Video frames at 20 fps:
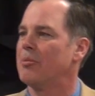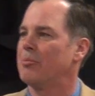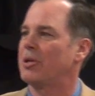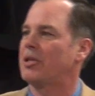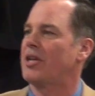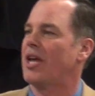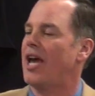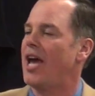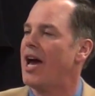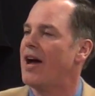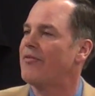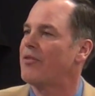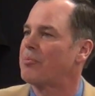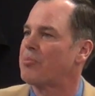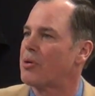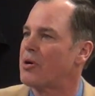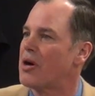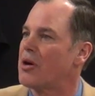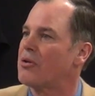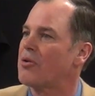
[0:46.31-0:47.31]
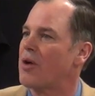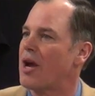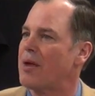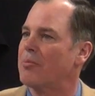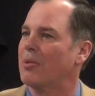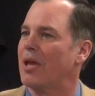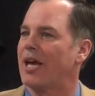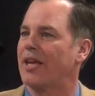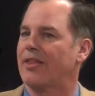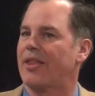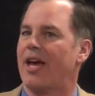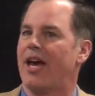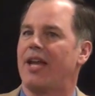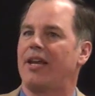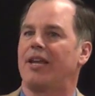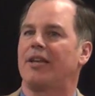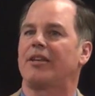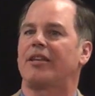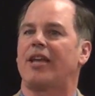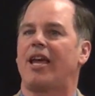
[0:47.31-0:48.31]
but to have a program like
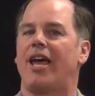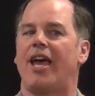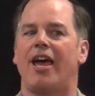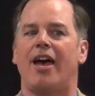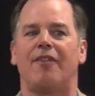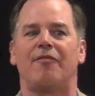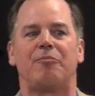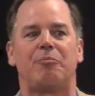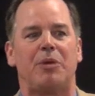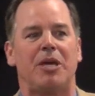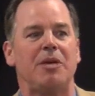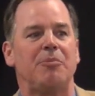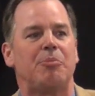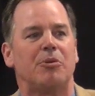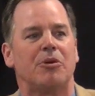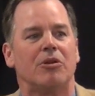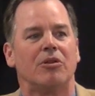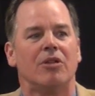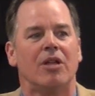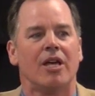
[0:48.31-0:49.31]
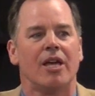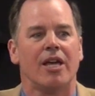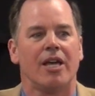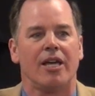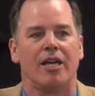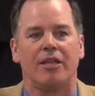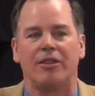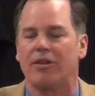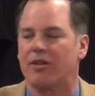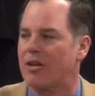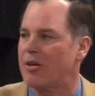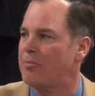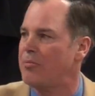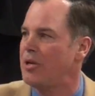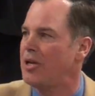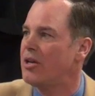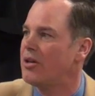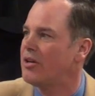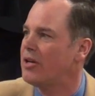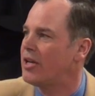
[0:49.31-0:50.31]
that and to have people in the
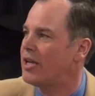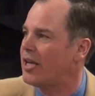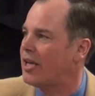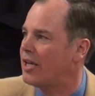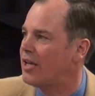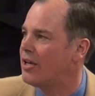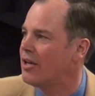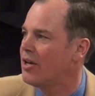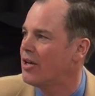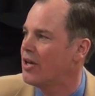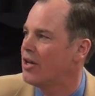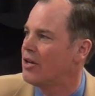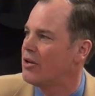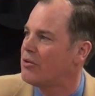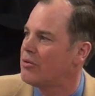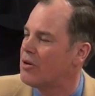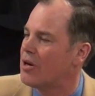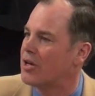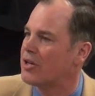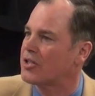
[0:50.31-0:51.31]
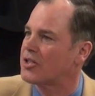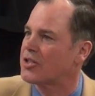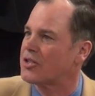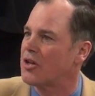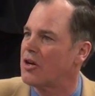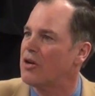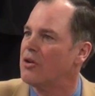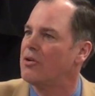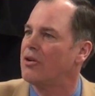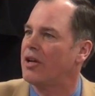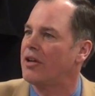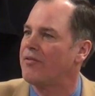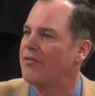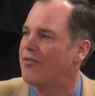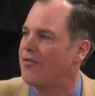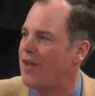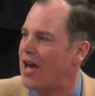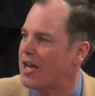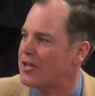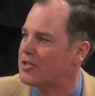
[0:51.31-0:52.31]
community who are so
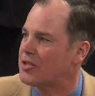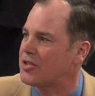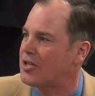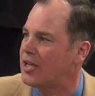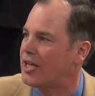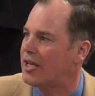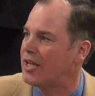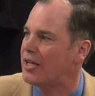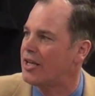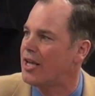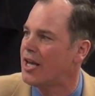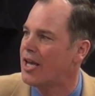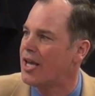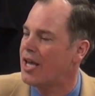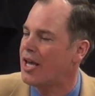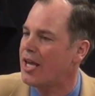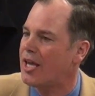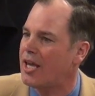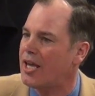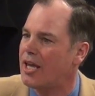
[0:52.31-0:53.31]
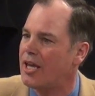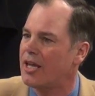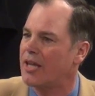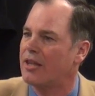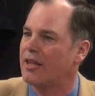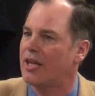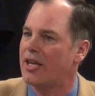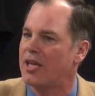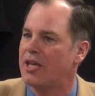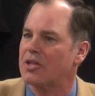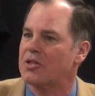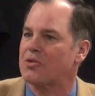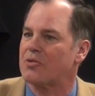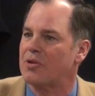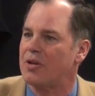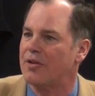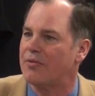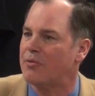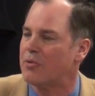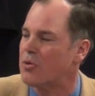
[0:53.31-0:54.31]
invested in the
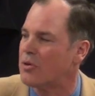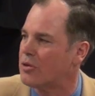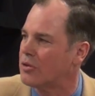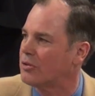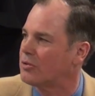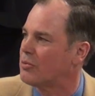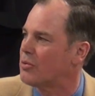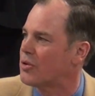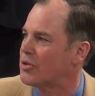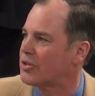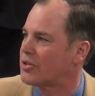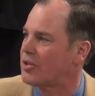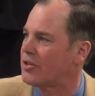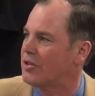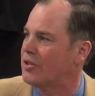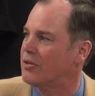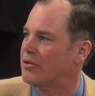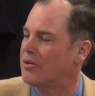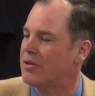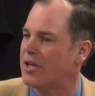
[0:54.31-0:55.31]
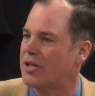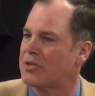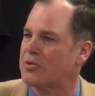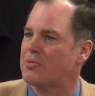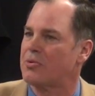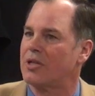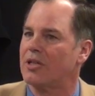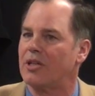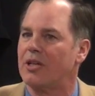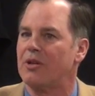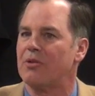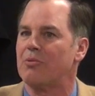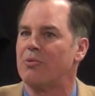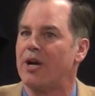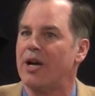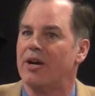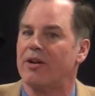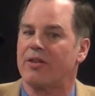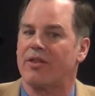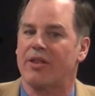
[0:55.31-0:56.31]
history of World War II. It's really a
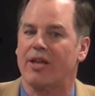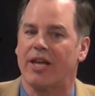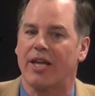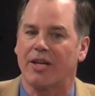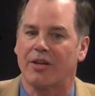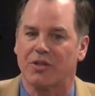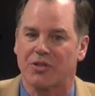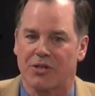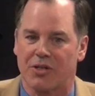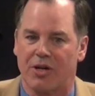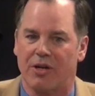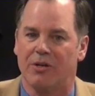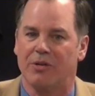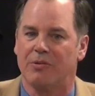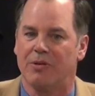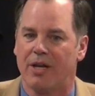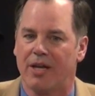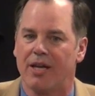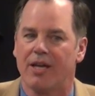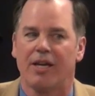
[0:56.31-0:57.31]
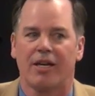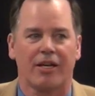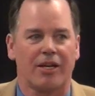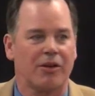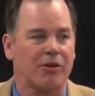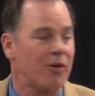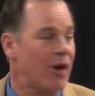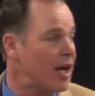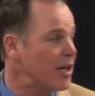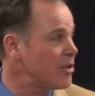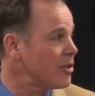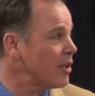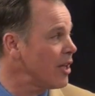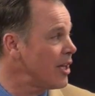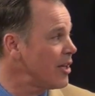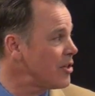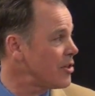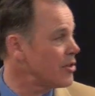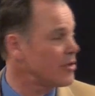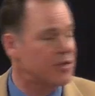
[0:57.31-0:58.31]
rare thing. So
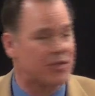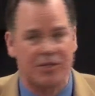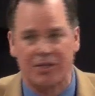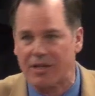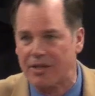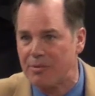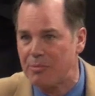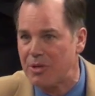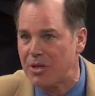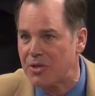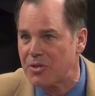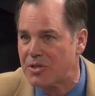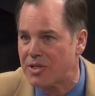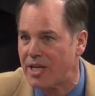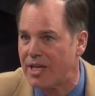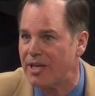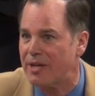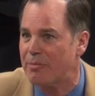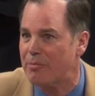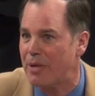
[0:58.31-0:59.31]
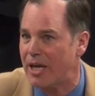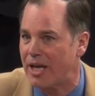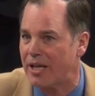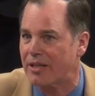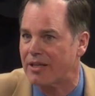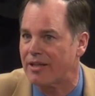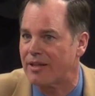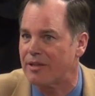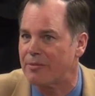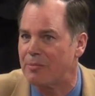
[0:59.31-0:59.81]
congratulations to the museum and to